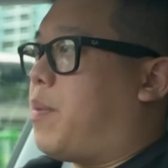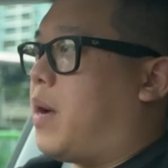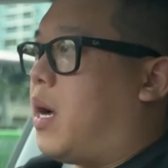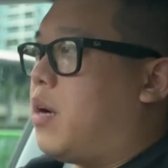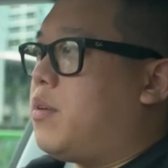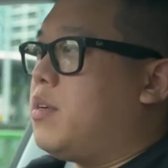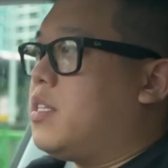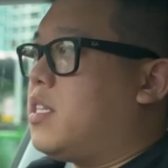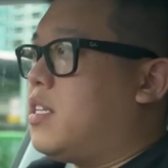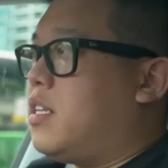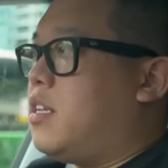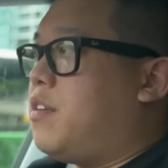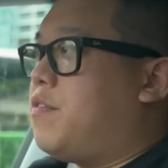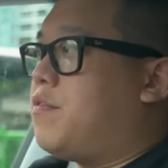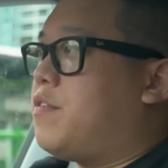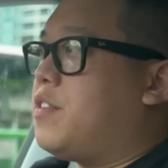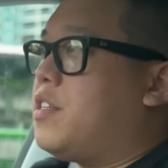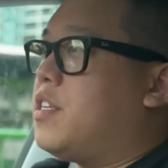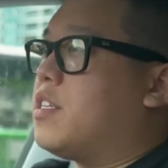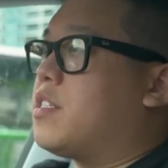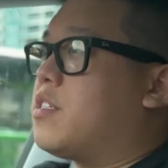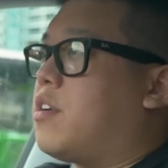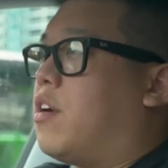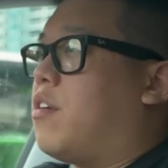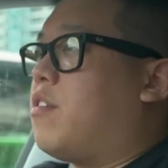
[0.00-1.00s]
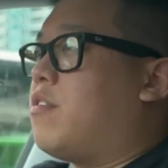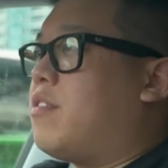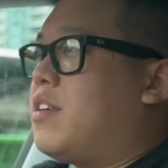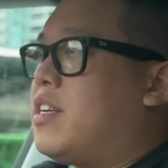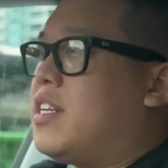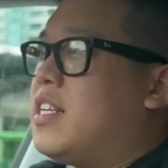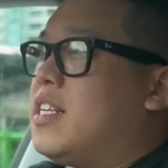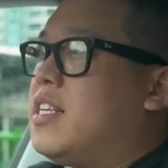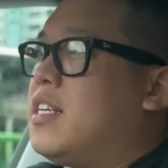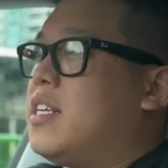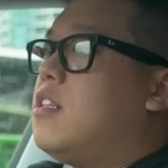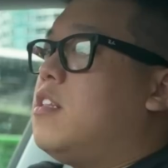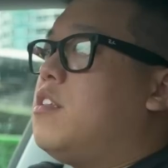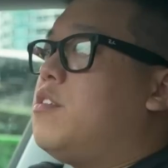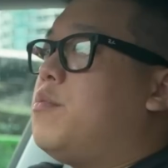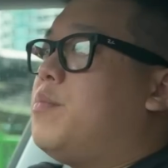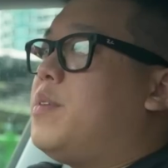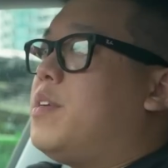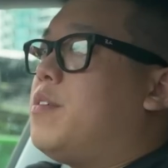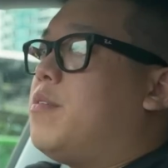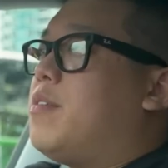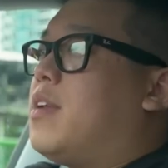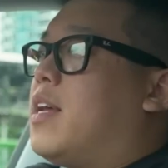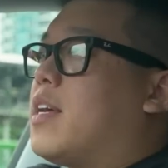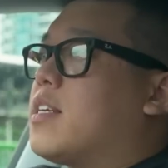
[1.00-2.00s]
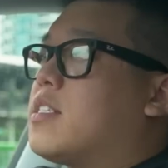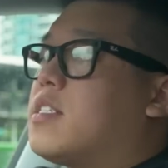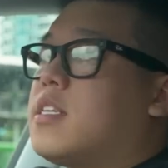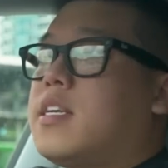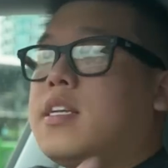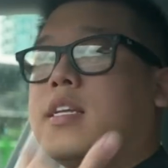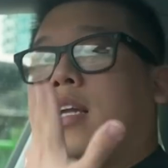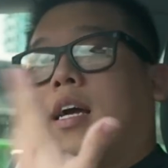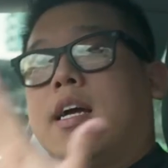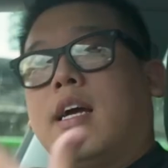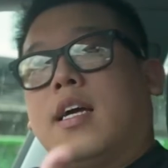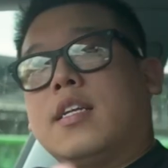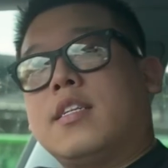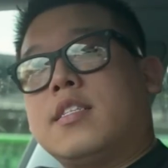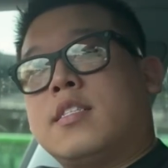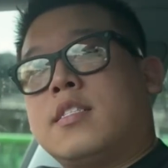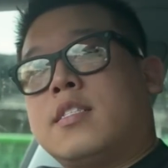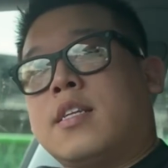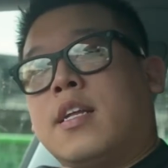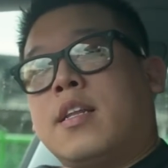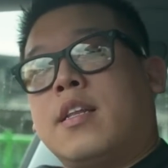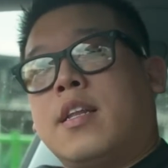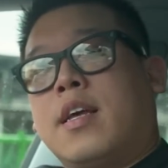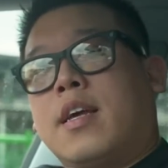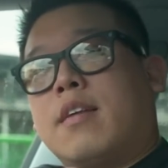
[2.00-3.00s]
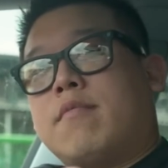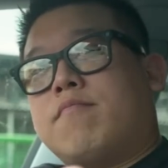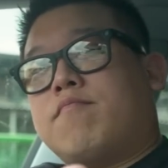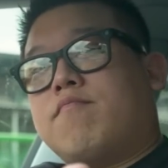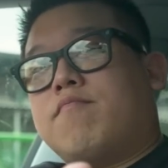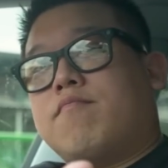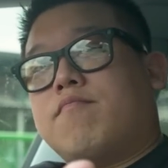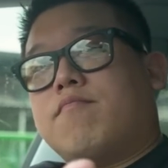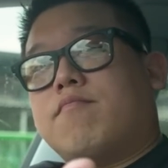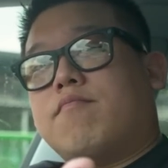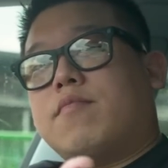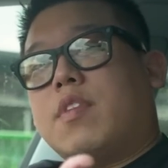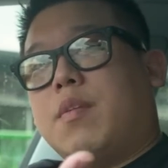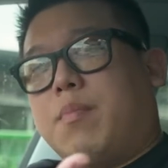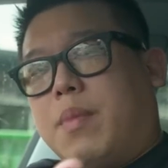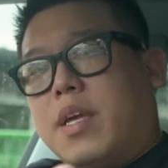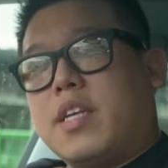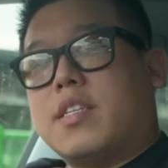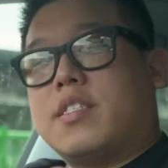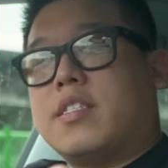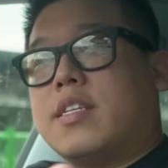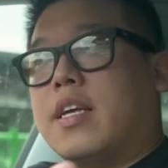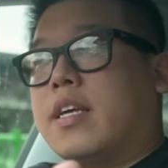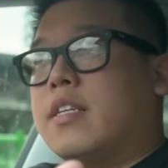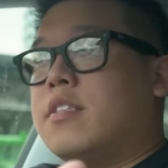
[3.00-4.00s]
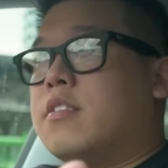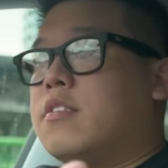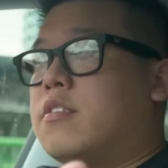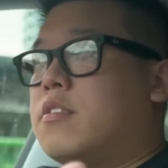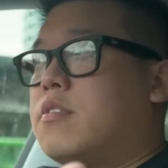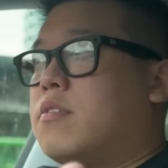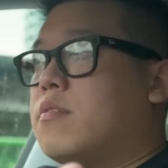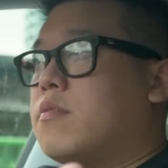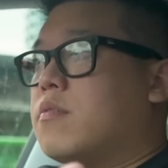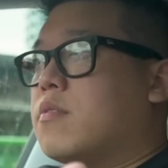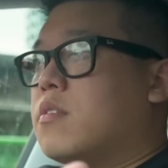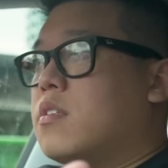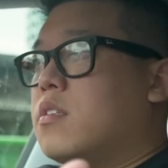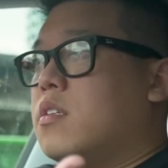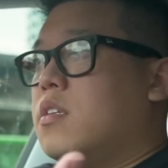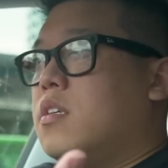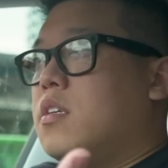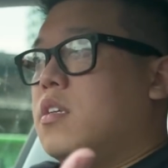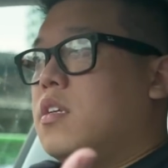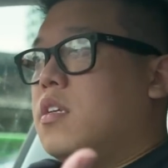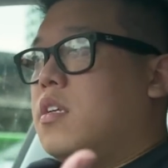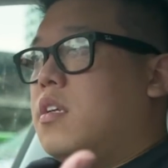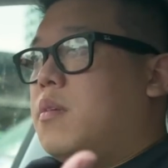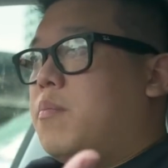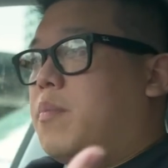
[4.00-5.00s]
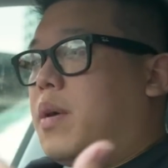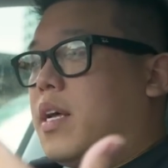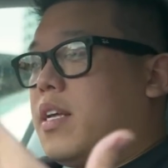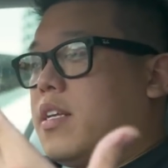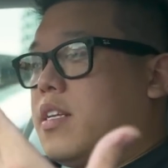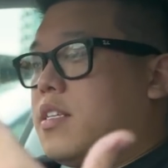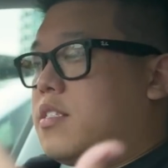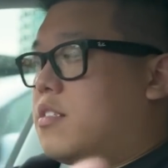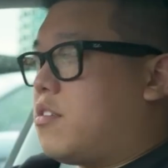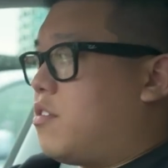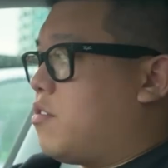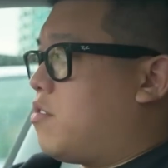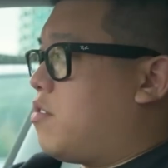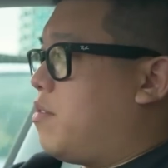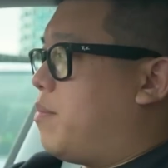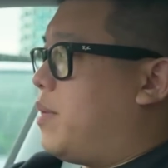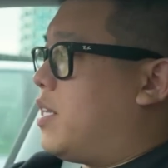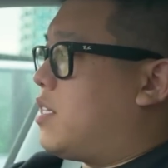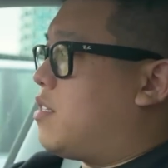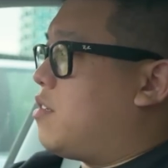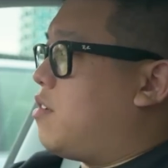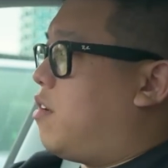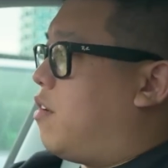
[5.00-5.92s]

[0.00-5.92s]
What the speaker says: power delivery is already a little bit relaxed. And I understand that, it makes sense, but it's also a matter